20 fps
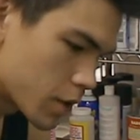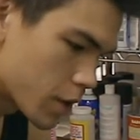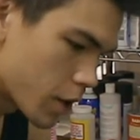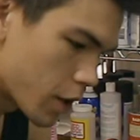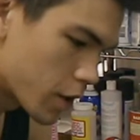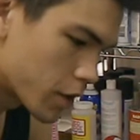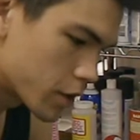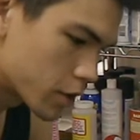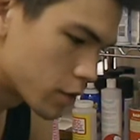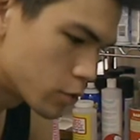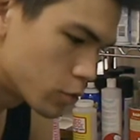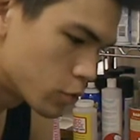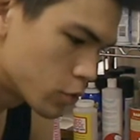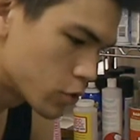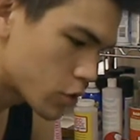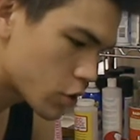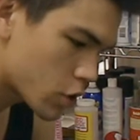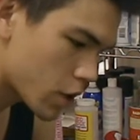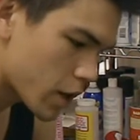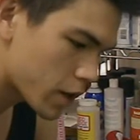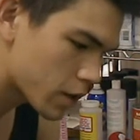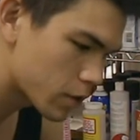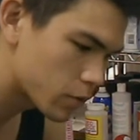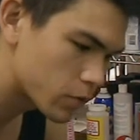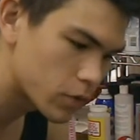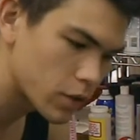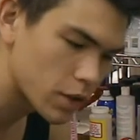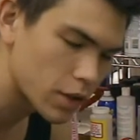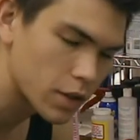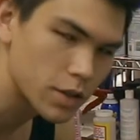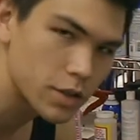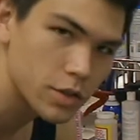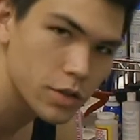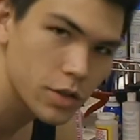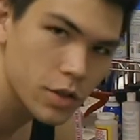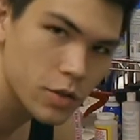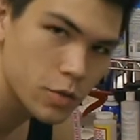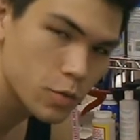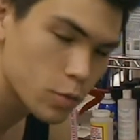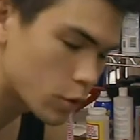not lose track of these,
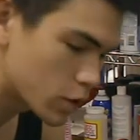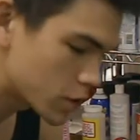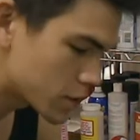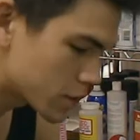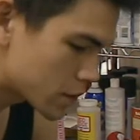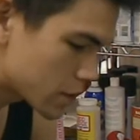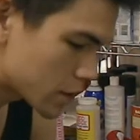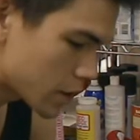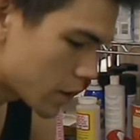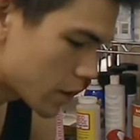because once